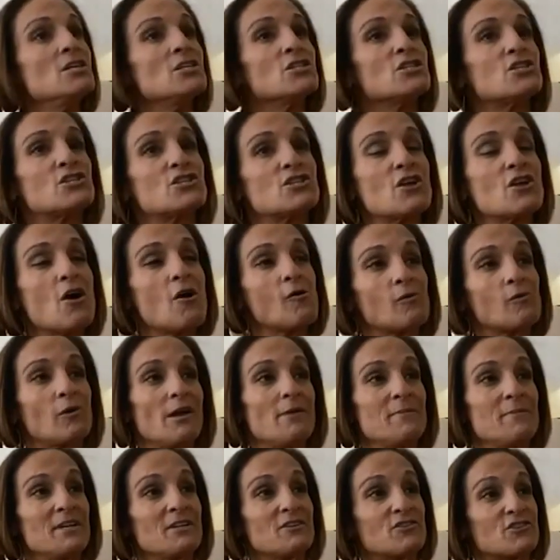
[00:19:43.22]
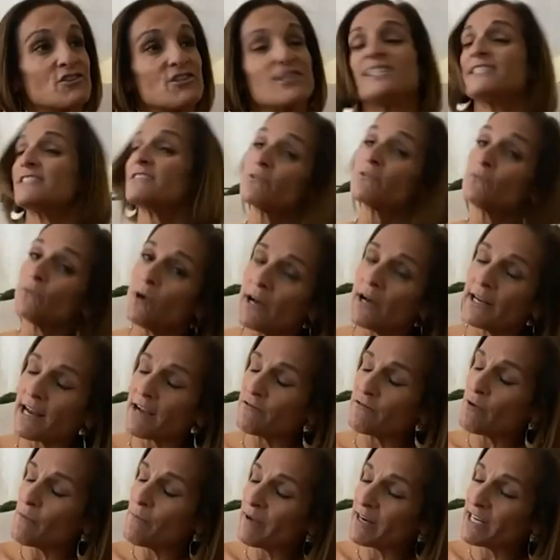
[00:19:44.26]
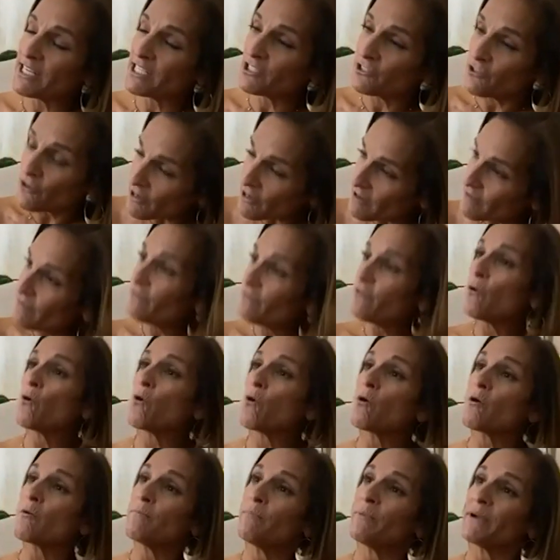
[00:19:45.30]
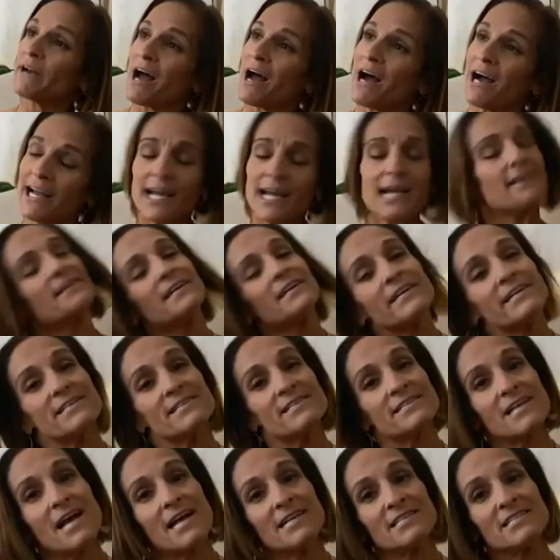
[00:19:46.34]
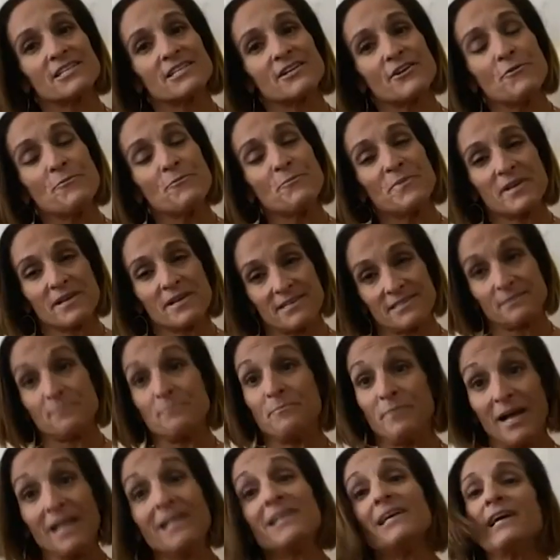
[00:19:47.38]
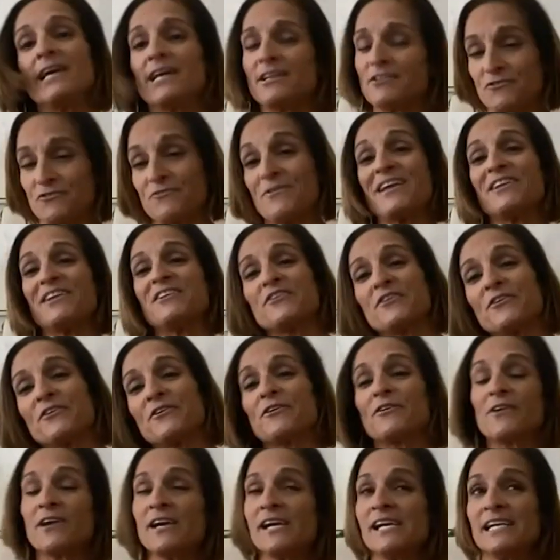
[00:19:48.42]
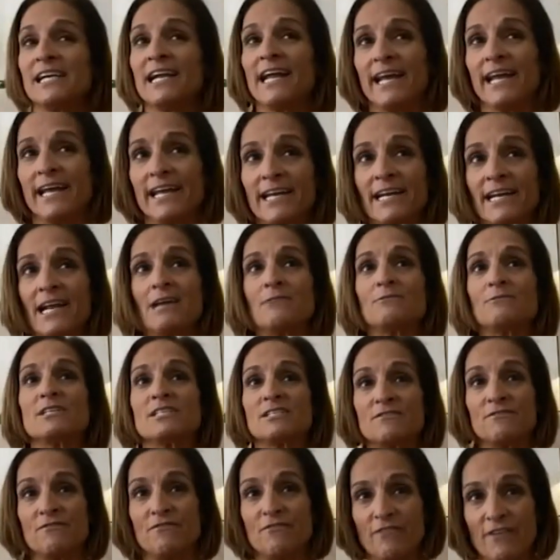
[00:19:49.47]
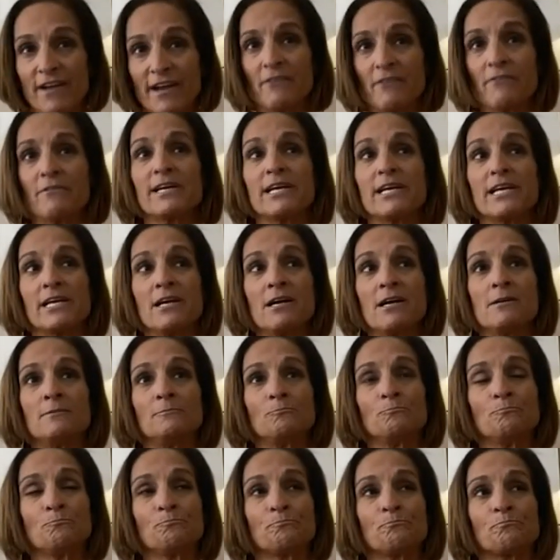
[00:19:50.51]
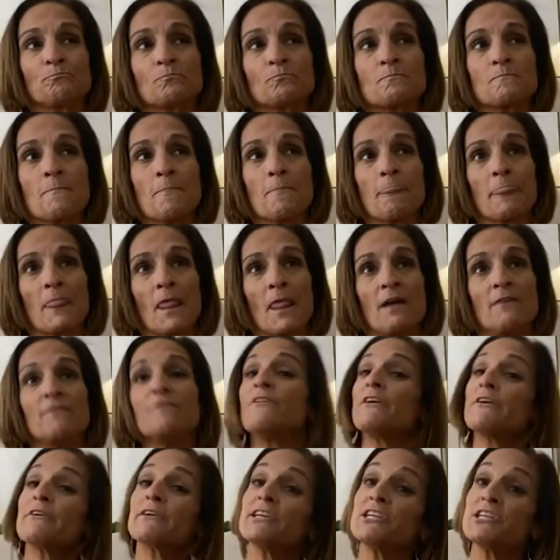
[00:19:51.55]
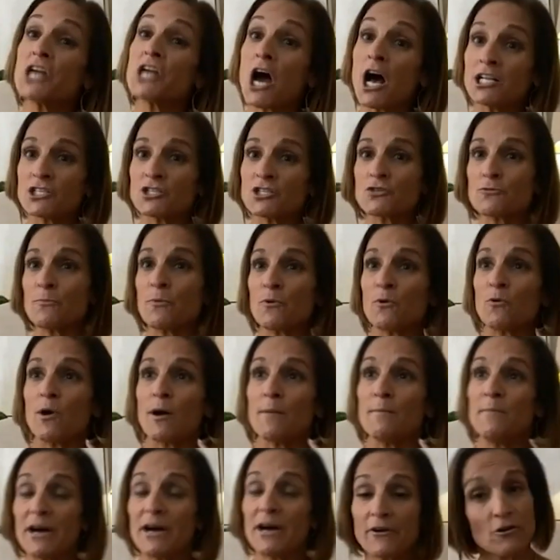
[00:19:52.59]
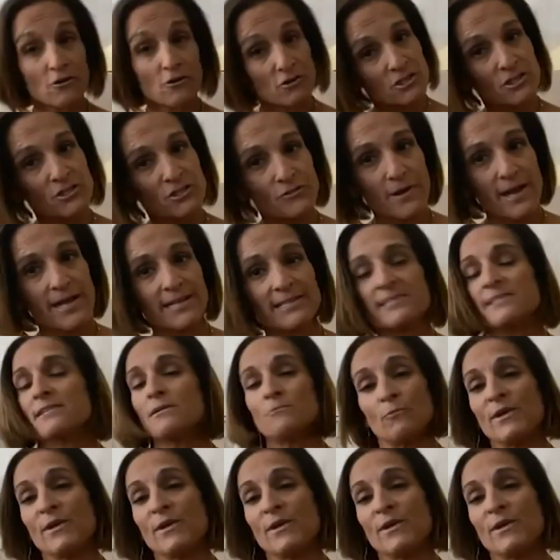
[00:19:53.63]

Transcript: So, I mean, she's the one everybody's looking for, but I had the inside scoop because Bella had trained her, and I was very, very knowledgeable about her strengths and